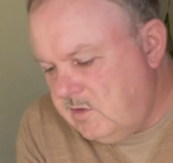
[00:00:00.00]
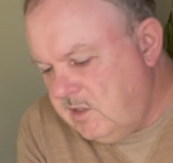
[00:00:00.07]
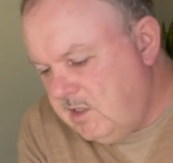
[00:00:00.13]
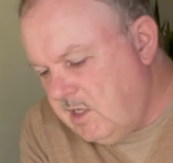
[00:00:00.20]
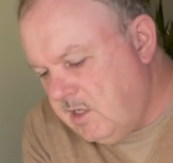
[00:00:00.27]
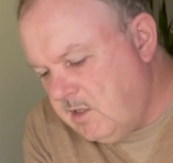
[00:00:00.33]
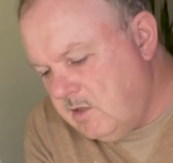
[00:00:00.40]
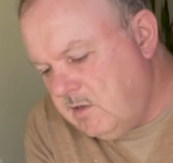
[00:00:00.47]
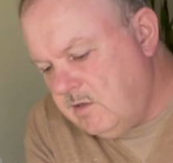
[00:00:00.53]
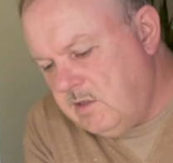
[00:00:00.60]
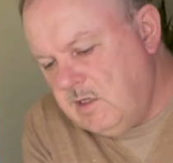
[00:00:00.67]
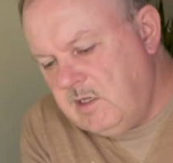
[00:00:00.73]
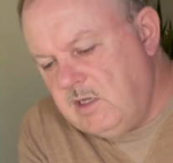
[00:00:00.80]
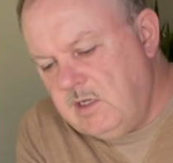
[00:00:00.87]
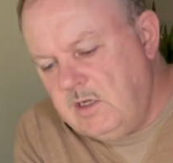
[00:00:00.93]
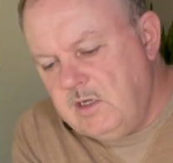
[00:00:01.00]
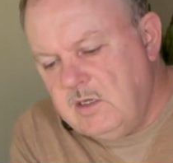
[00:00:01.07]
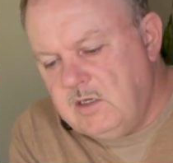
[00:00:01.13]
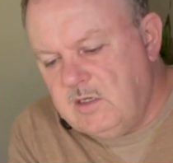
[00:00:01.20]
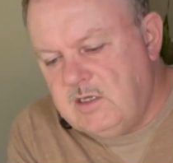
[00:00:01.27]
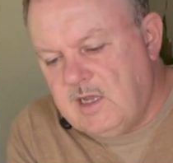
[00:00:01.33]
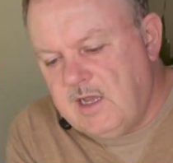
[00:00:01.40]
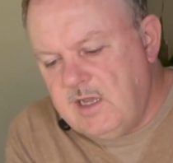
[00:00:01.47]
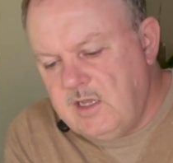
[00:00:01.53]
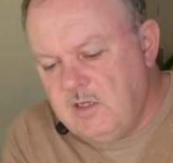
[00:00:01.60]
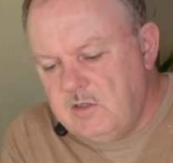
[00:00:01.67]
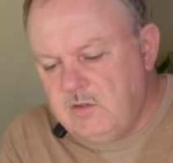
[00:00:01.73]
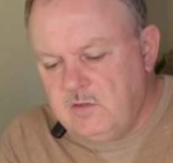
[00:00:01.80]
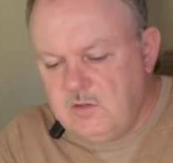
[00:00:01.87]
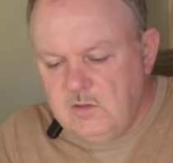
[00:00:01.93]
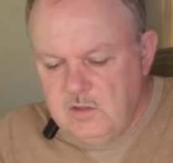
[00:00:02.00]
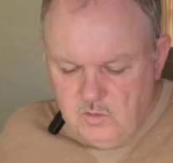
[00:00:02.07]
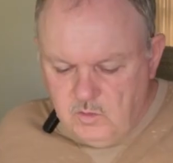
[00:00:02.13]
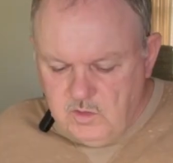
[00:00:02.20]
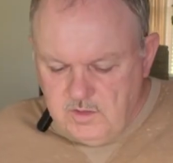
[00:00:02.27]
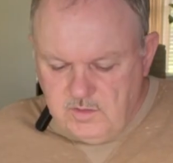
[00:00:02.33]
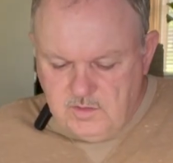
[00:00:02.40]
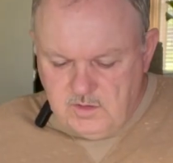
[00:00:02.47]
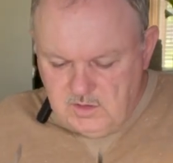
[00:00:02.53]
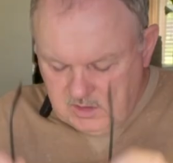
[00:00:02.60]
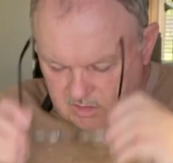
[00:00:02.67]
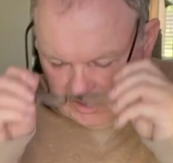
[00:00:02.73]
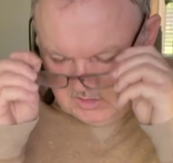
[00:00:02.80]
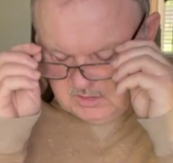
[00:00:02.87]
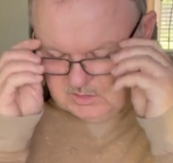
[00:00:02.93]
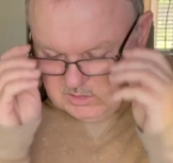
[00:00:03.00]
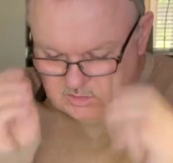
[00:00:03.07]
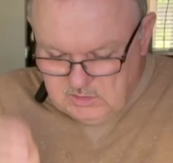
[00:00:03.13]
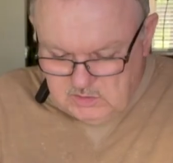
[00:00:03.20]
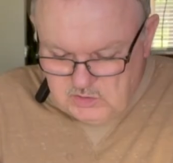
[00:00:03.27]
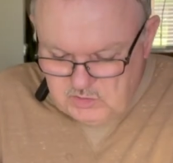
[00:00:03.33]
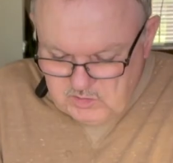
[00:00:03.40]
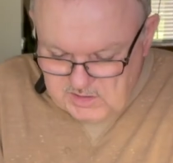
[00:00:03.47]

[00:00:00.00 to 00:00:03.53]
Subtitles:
together the rectangle with the two